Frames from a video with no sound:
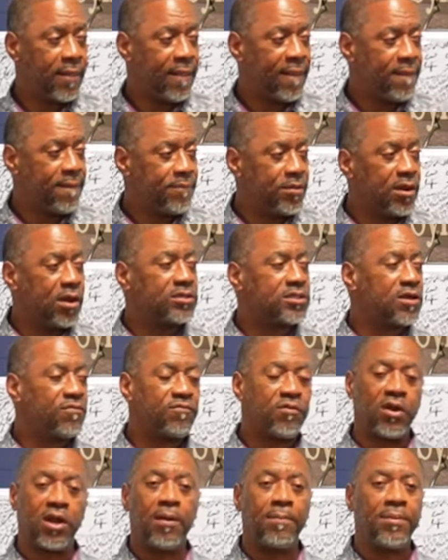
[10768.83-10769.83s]
You know something,
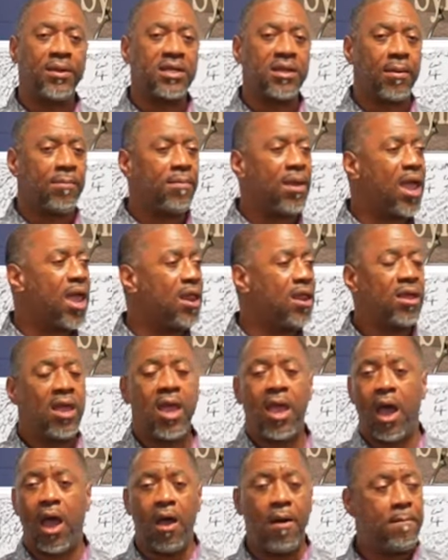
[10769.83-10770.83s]
folk, they'll be telling, man,
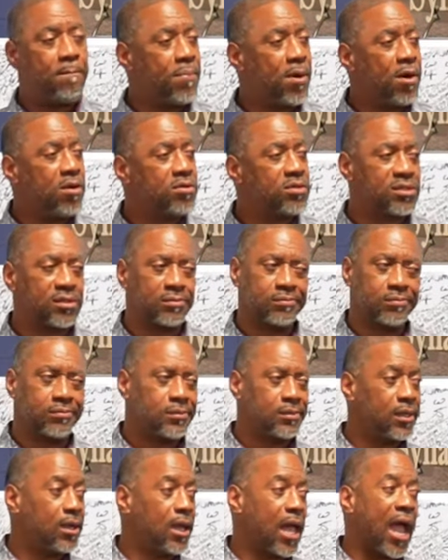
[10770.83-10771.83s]
I'm burdensome.
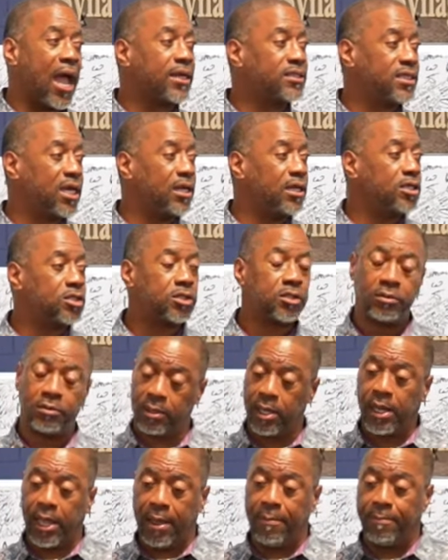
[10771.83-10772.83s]
I tell you the truth,
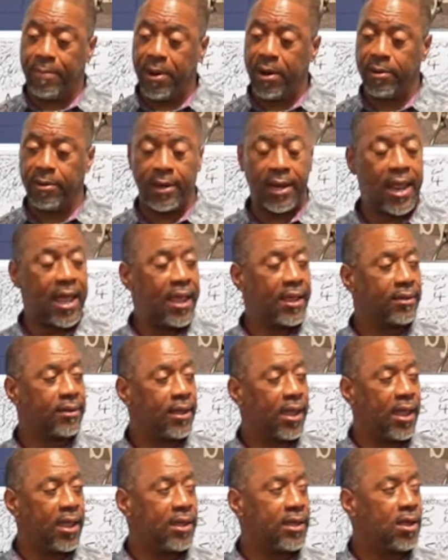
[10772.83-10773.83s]
he burden light and
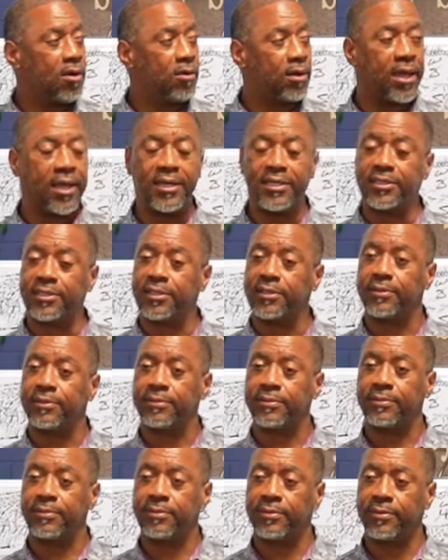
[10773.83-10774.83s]
he yoke easy.
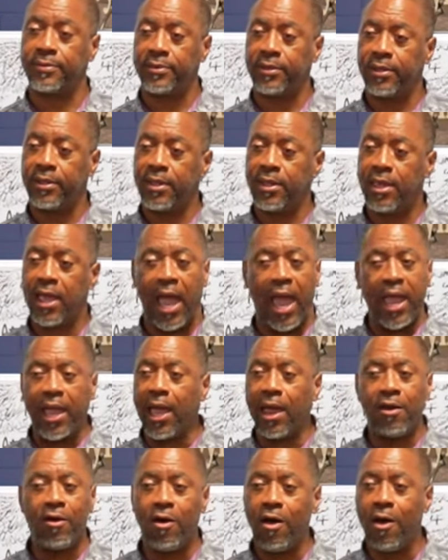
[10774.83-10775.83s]
I ain't got
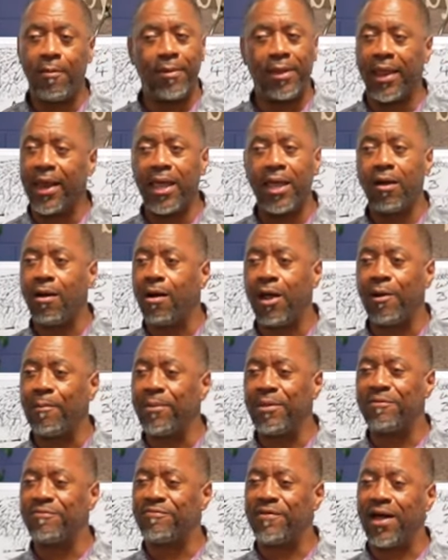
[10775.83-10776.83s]
no hard, it ain't hard on me
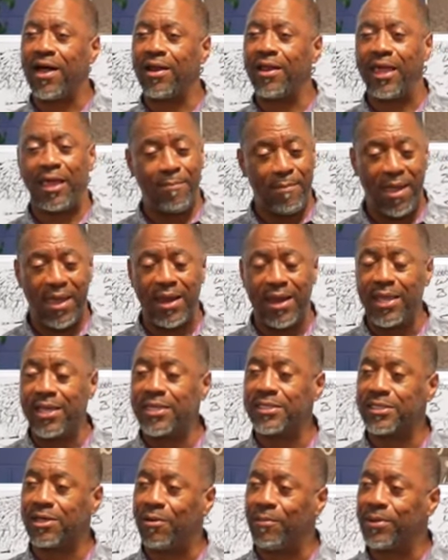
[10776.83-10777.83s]
to follow. He made it easy
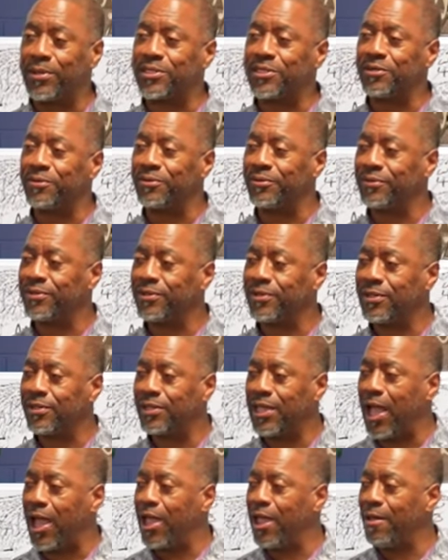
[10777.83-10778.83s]
on me too.
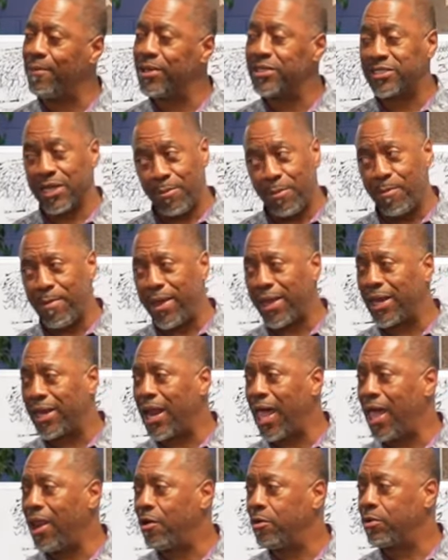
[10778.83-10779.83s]
Y'all hear me? He said, I'm gonna make it
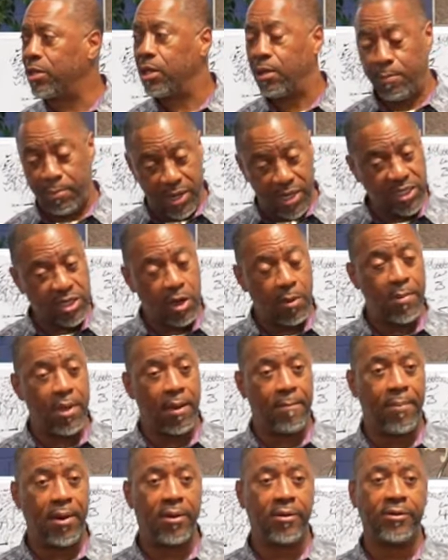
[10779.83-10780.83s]
light on you, but it's gonna be a
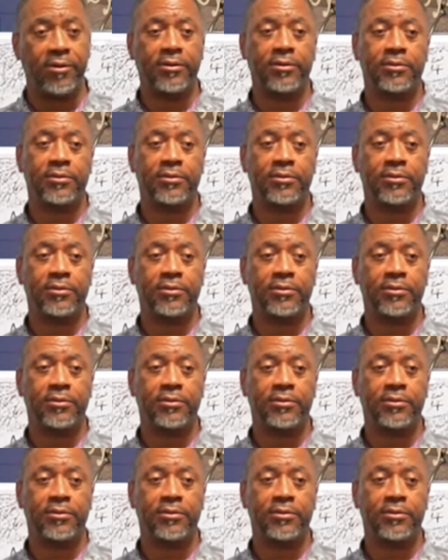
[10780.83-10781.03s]
burden.